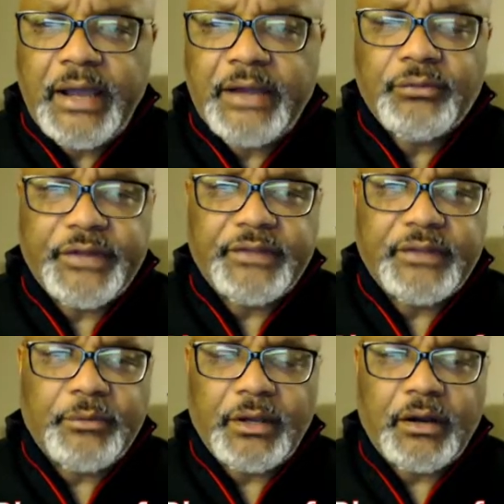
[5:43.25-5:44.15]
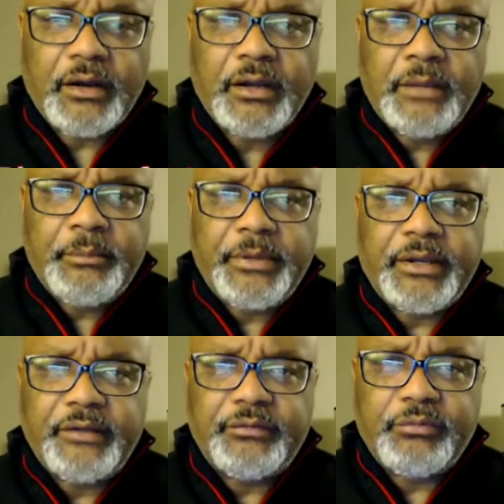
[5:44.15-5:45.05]
I don't think that we are,
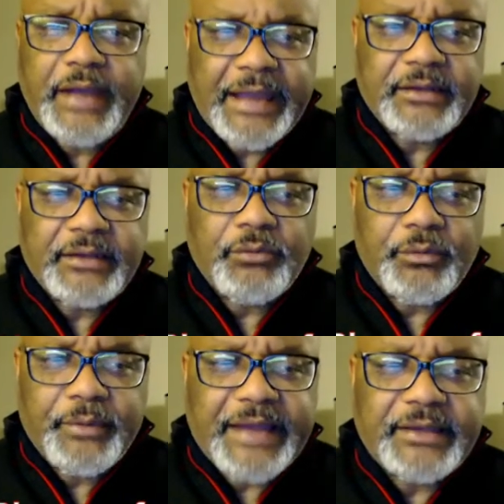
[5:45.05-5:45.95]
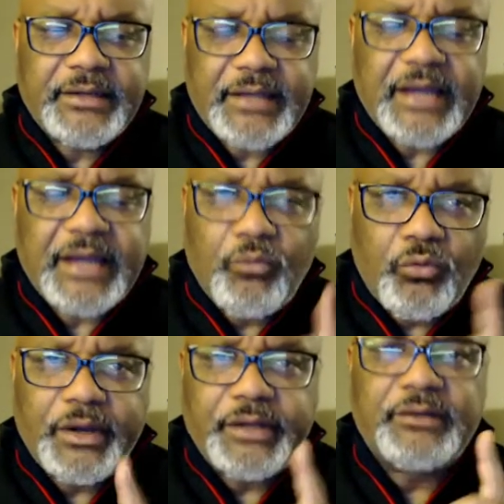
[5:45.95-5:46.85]
because we're reacting to kind of
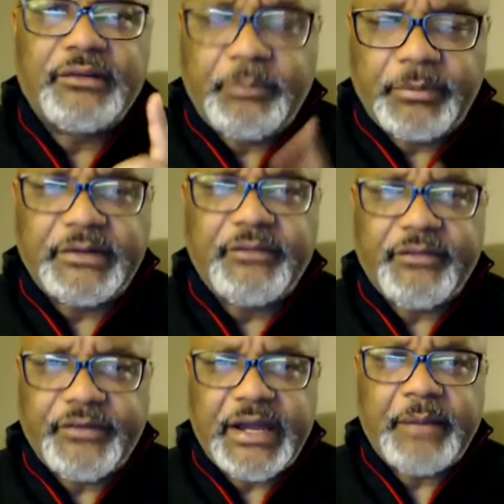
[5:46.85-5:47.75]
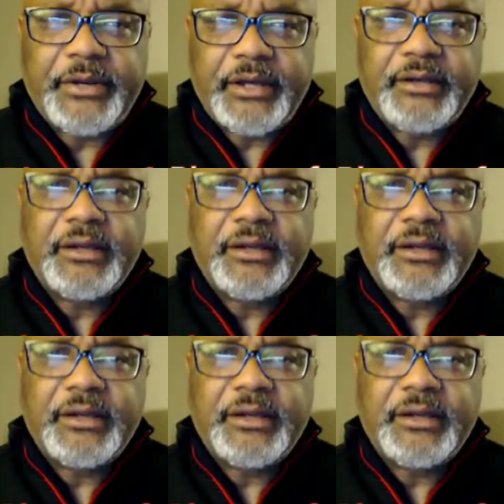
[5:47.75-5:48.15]
one specific phenomenon.